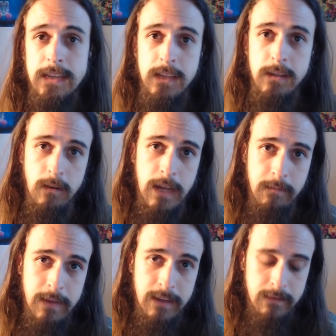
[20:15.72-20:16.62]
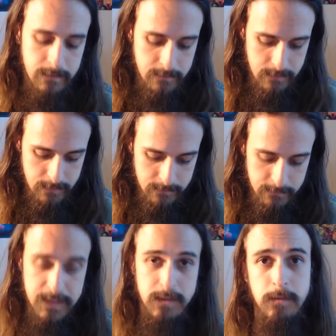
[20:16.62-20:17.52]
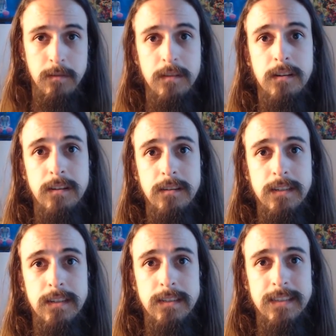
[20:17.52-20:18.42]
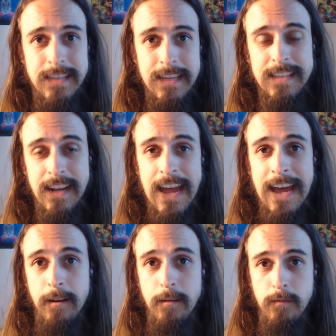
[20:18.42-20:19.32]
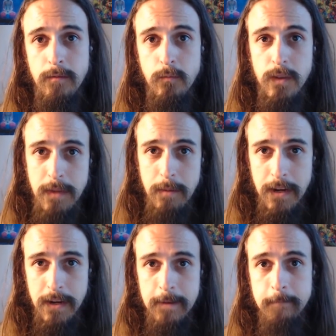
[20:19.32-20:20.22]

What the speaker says: heal a lot of my physical things that I had with my body.